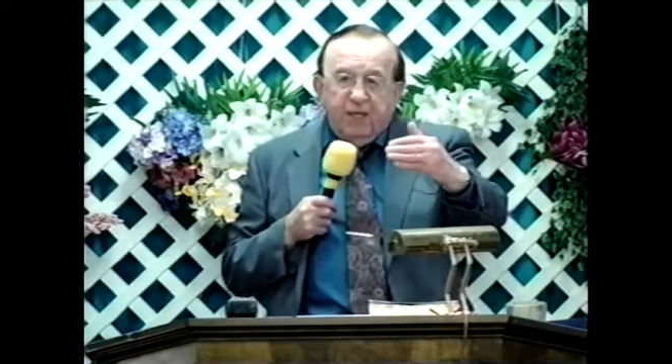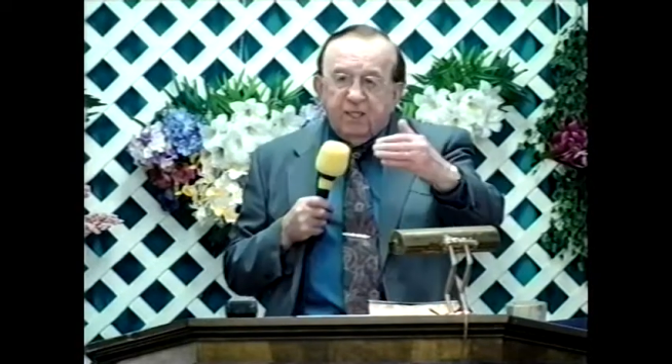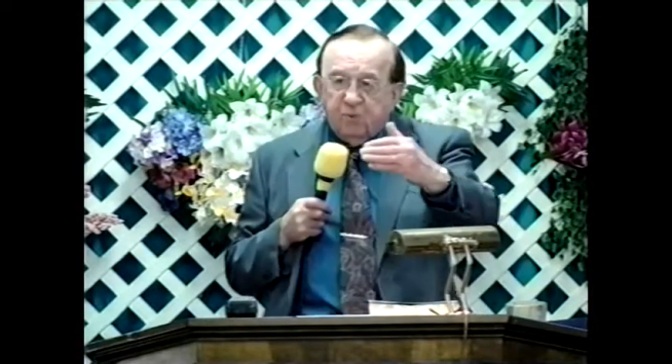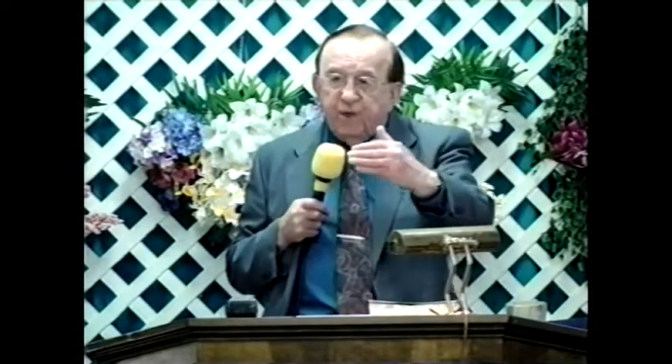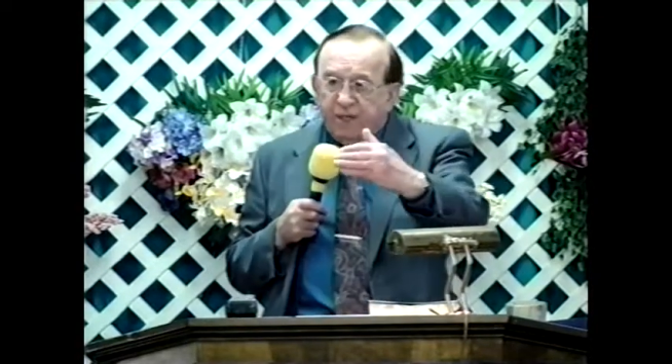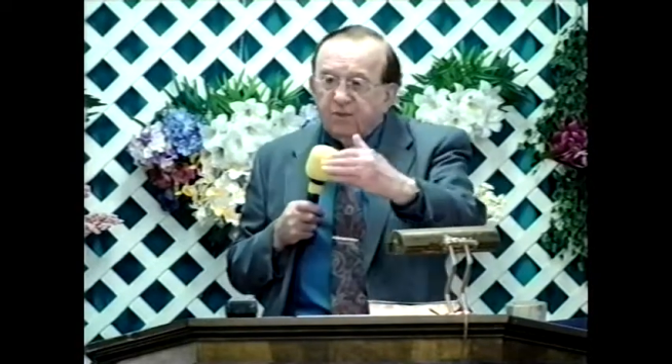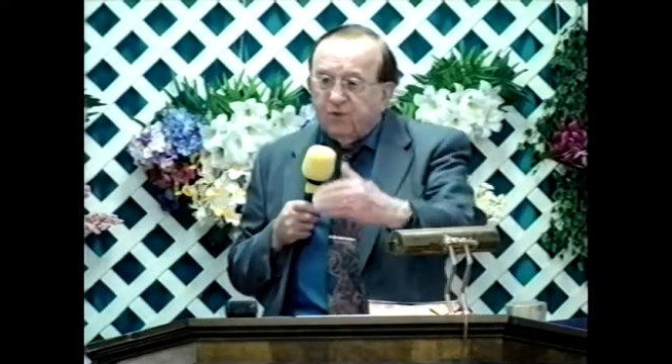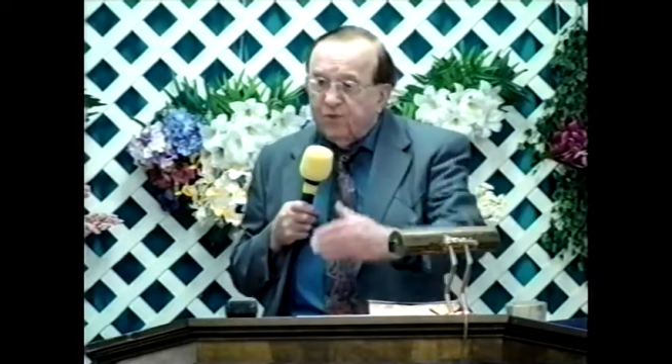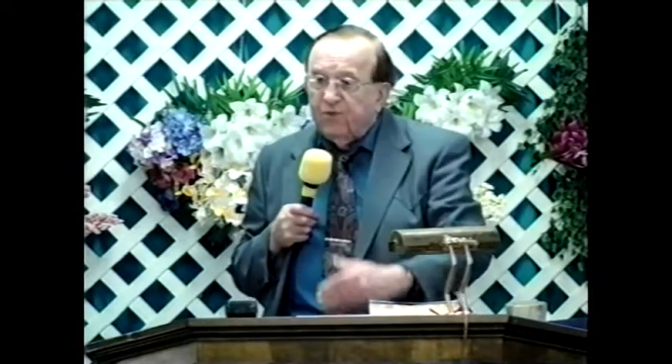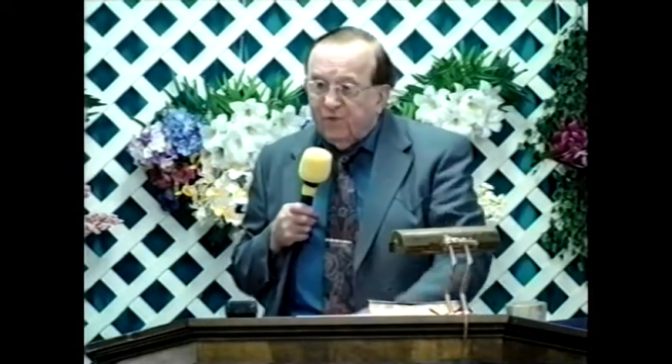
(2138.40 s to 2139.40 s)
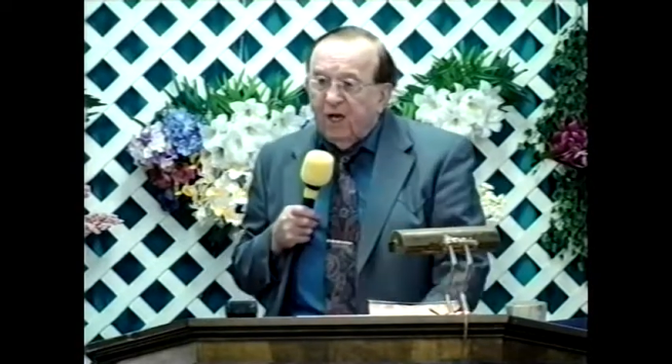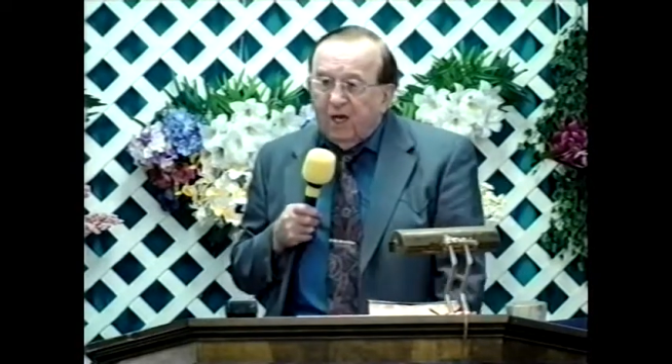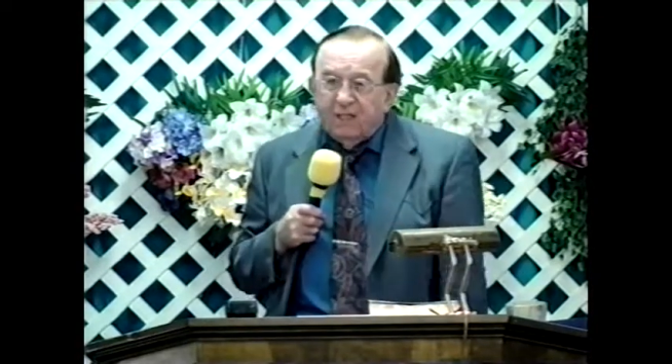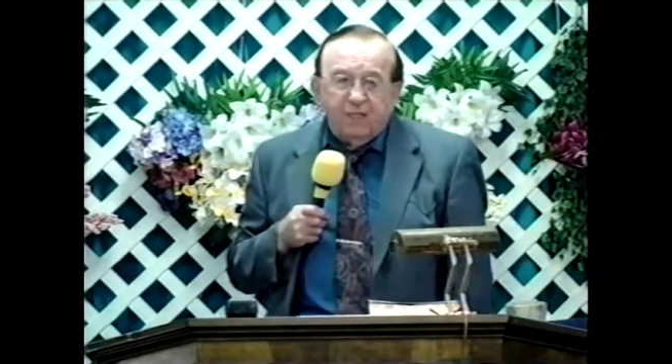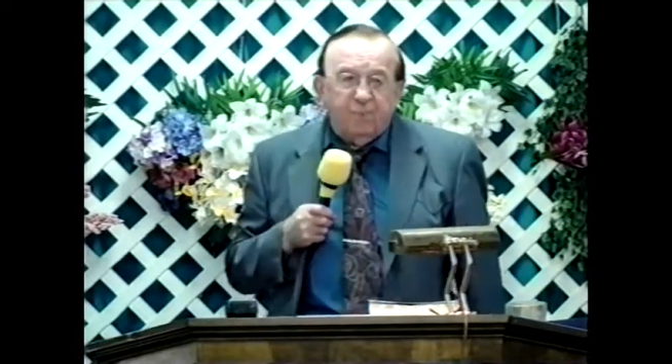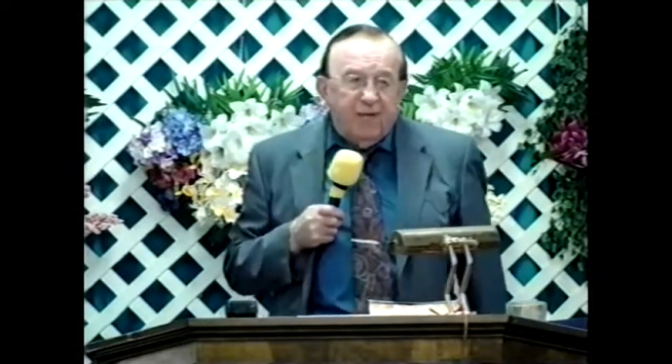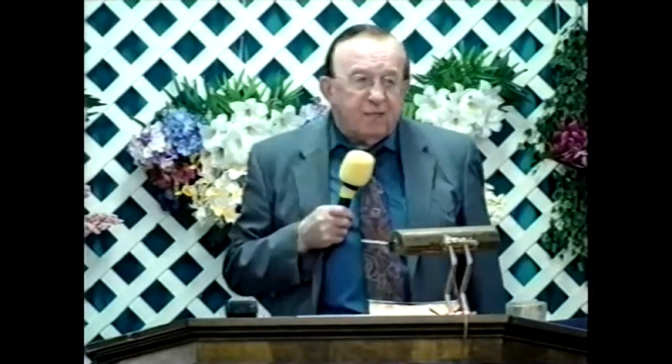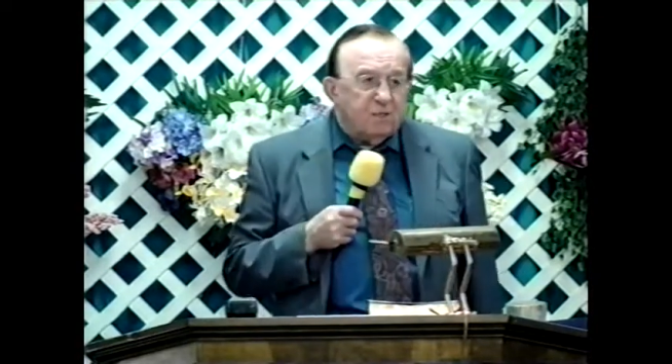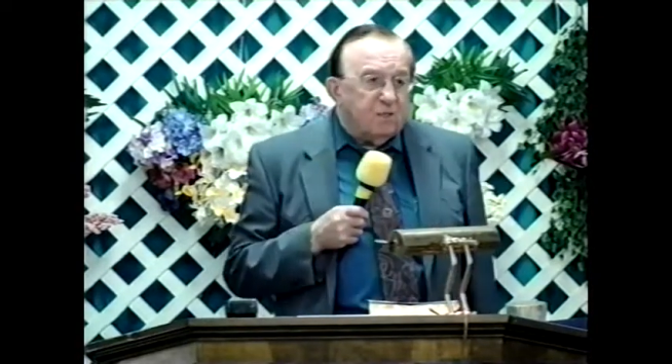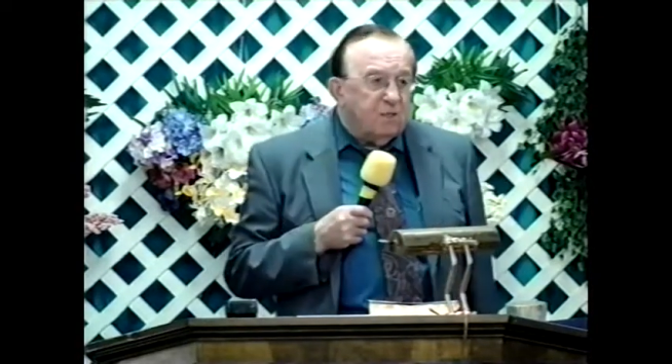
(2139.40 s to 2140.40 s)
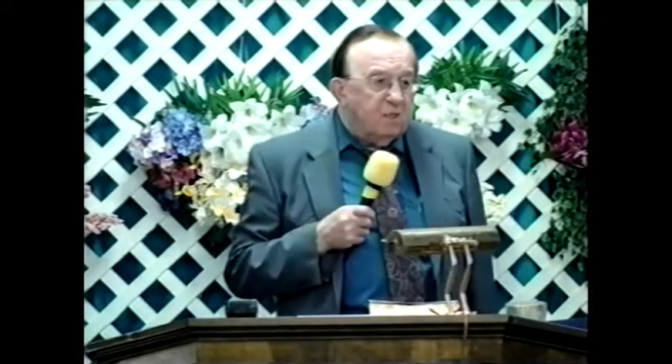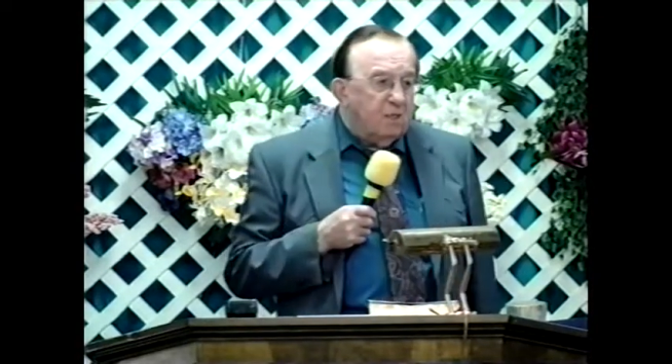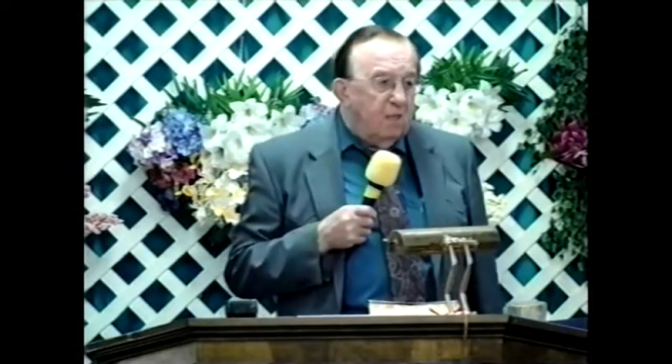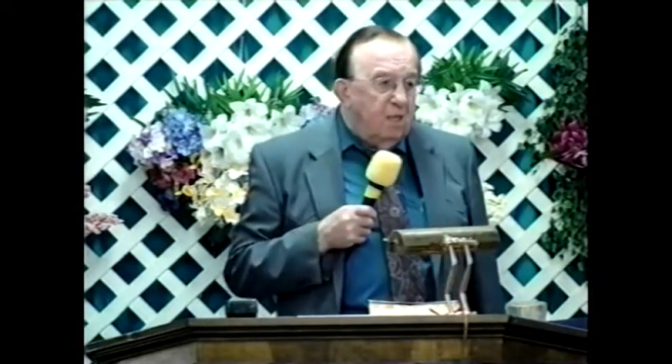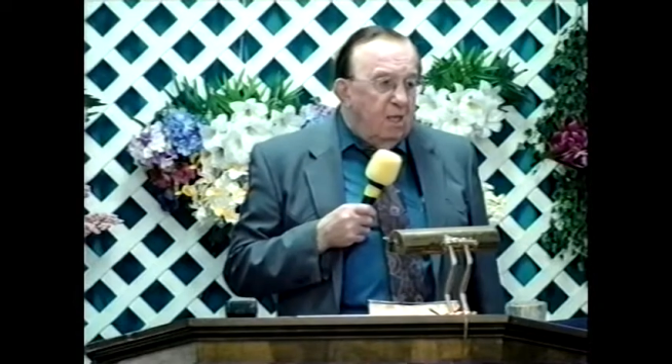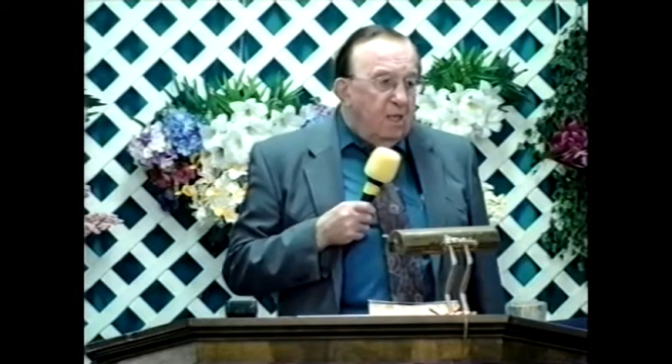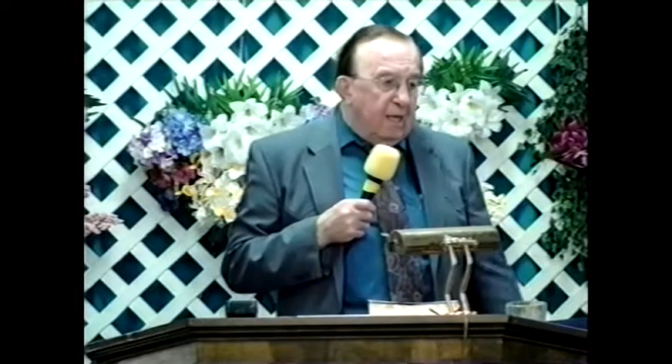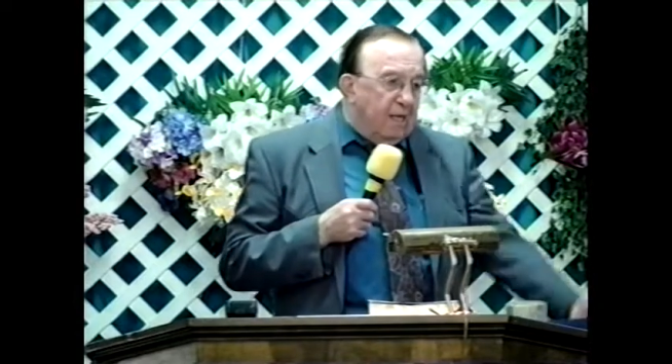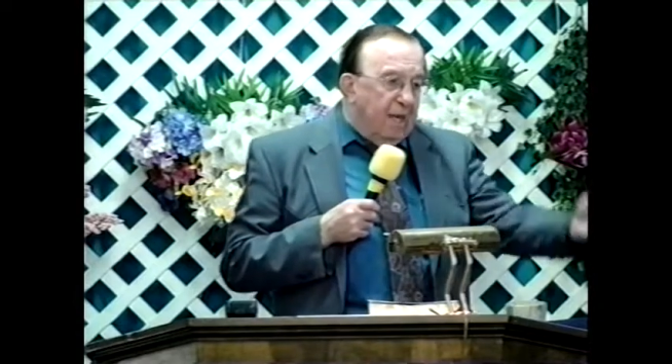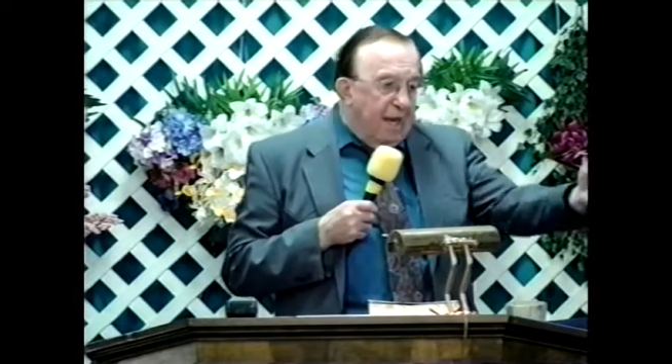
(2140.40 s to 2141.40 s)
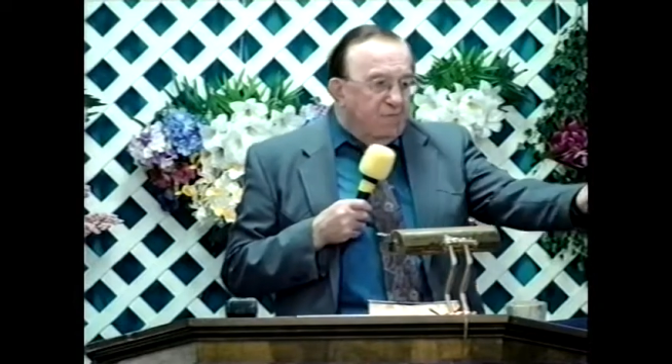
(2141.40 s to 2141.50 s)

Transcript: This is the place we can serve God the best.